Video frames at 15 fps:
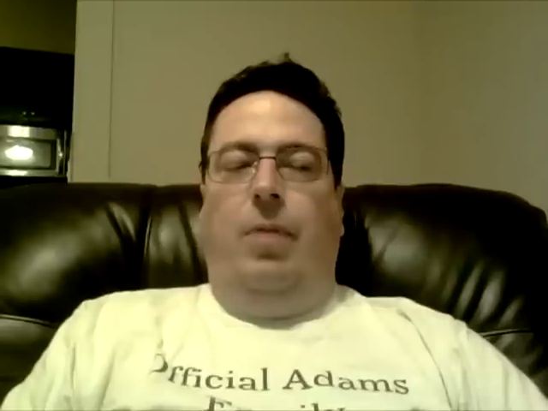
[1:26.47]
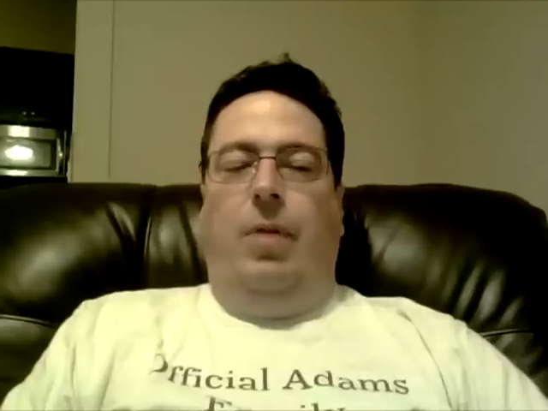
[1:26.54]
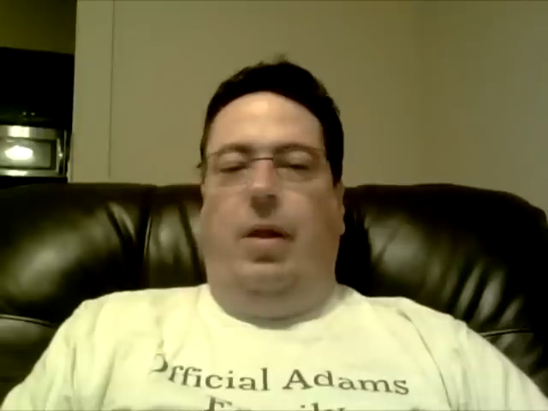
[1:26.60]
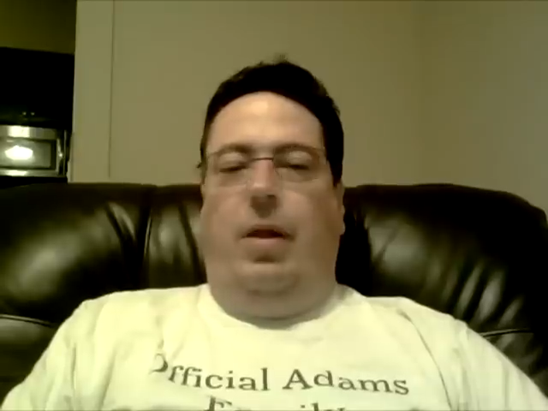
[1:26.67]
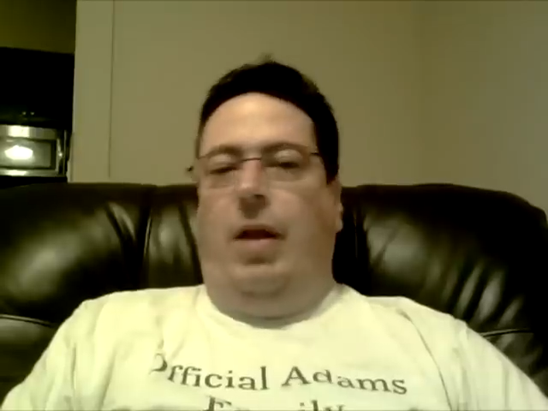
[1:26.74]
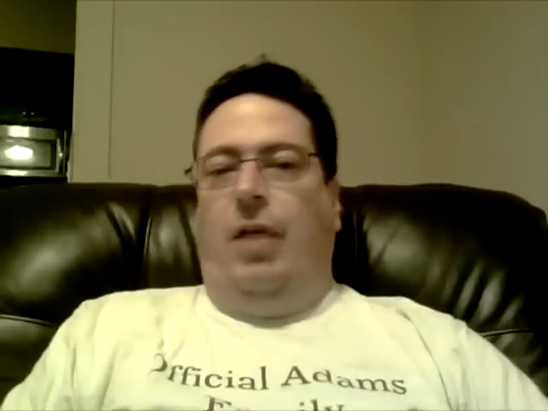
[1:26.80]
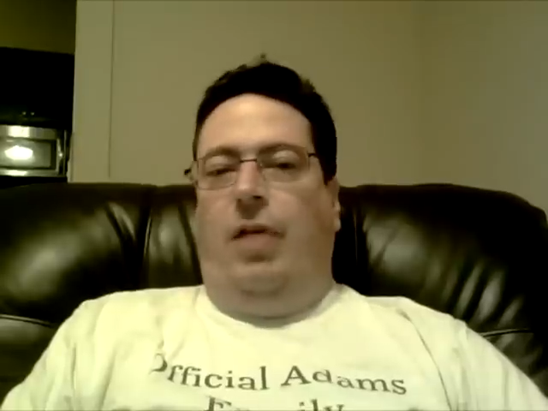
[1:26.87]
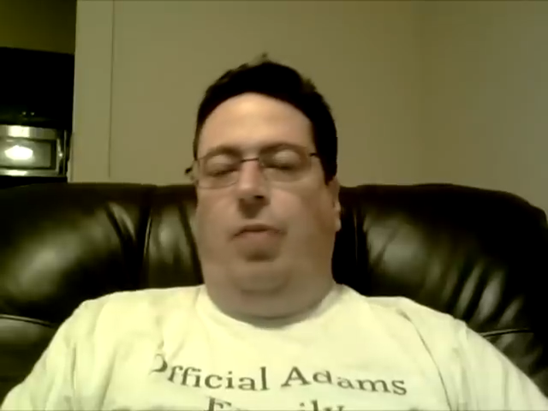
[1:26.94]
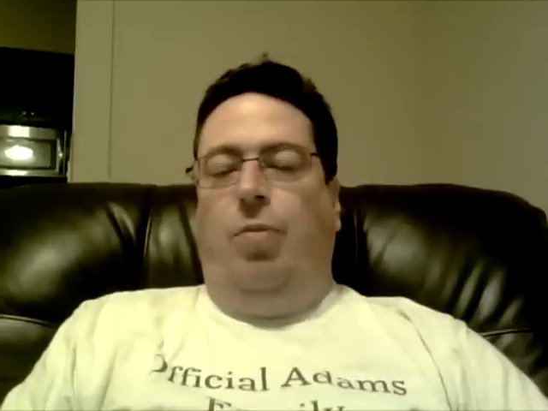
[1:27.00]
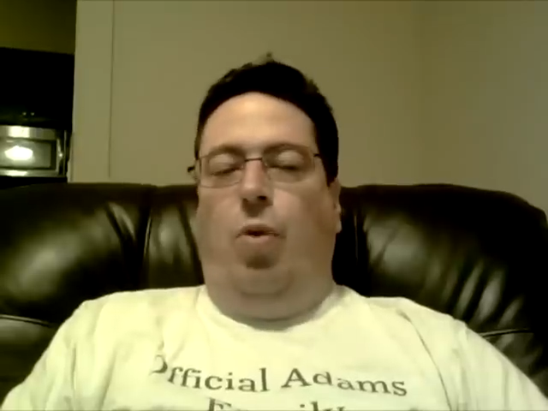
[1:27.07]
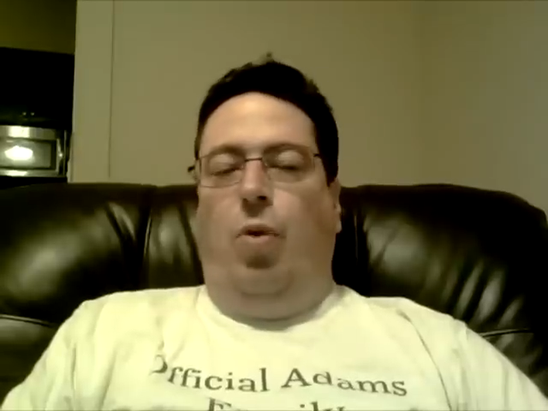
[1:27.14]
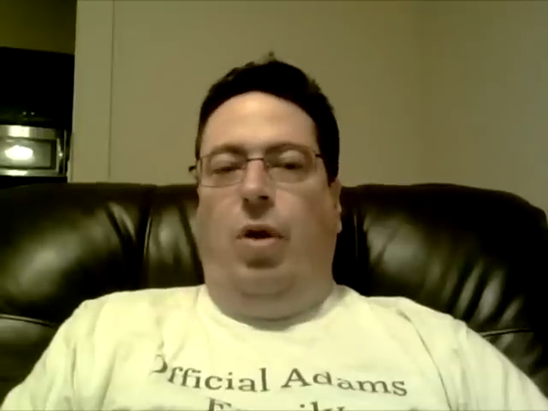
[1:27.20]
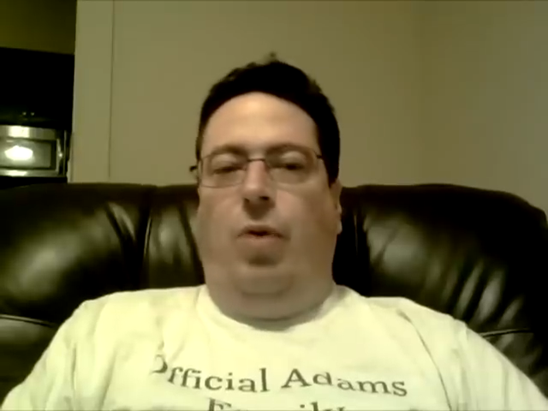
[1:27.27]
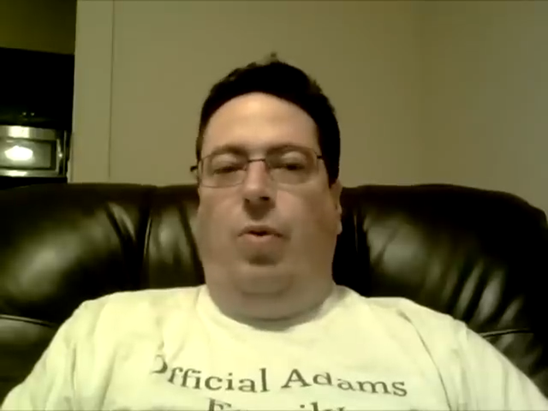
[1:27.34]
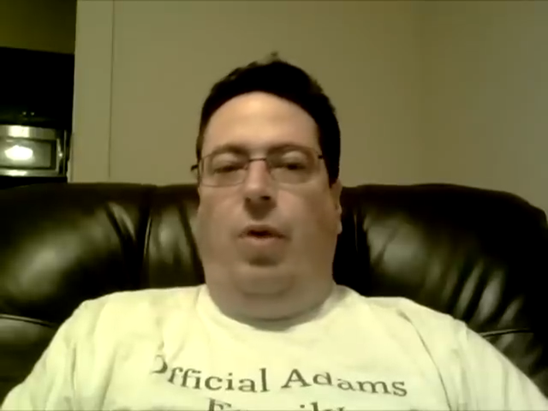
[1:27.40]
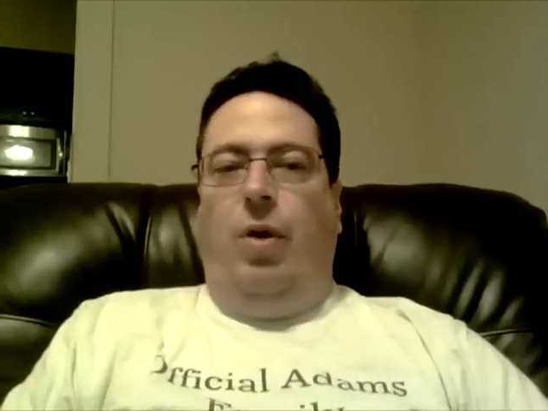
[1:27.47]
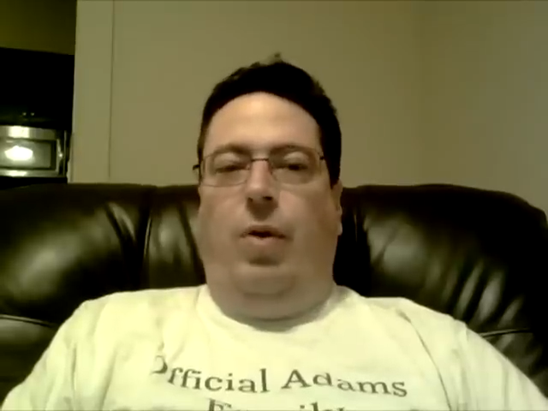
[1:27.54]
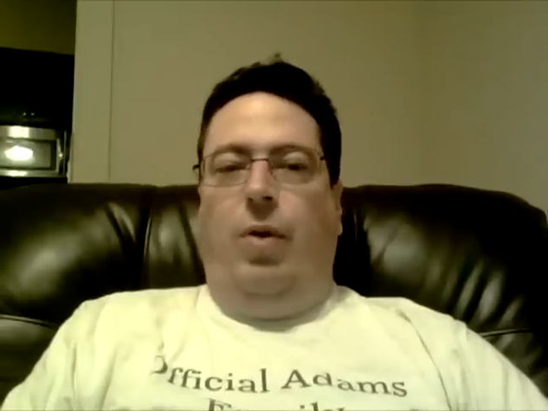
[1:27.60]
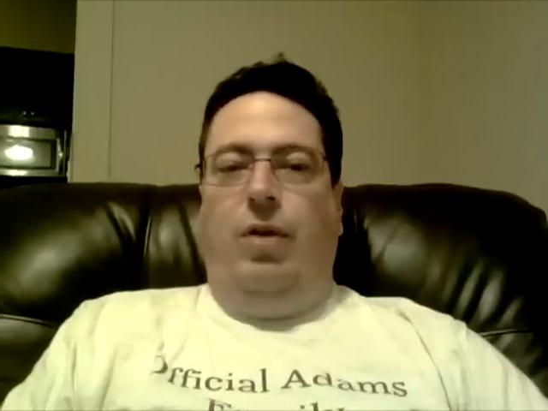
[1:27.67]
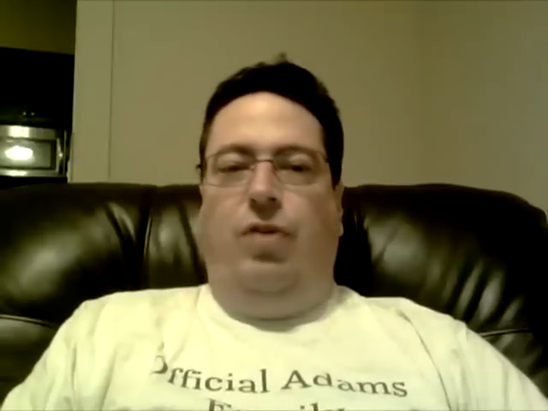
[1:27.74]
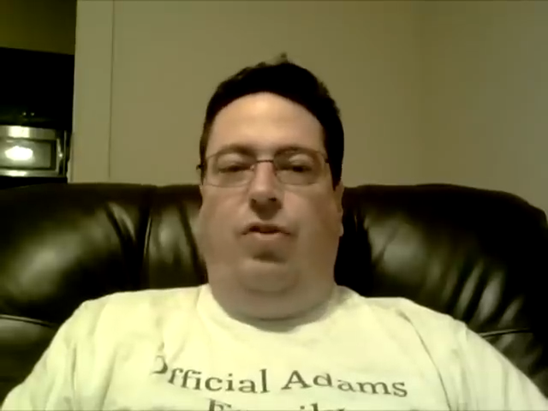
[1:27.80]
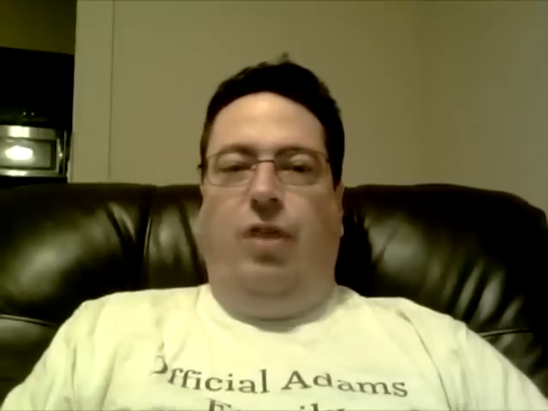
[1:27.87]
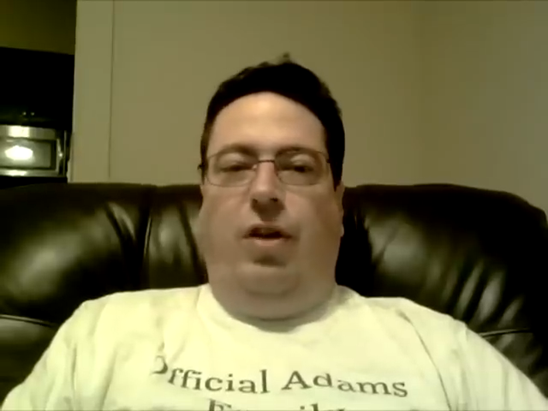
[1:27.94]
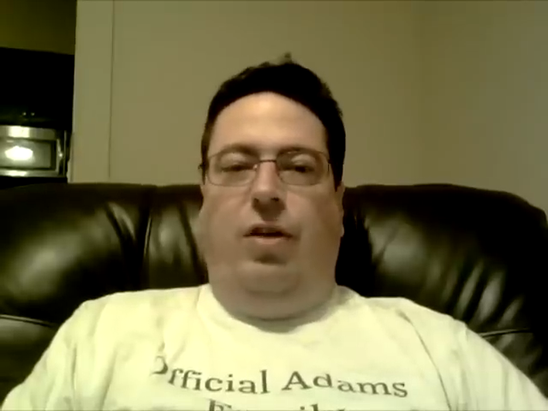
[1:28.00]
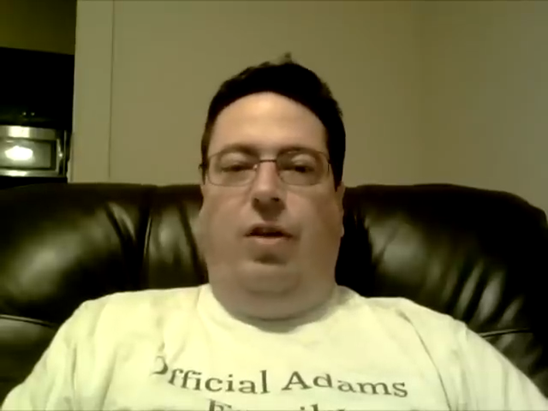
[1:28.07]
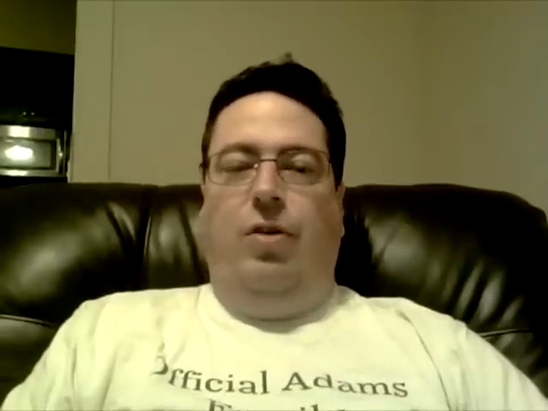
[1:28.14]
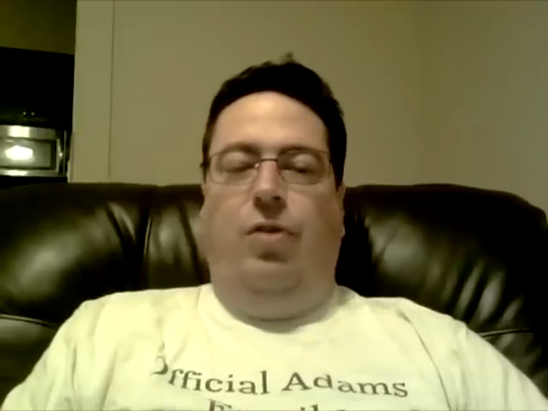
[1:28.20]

the next morning when I went and checked the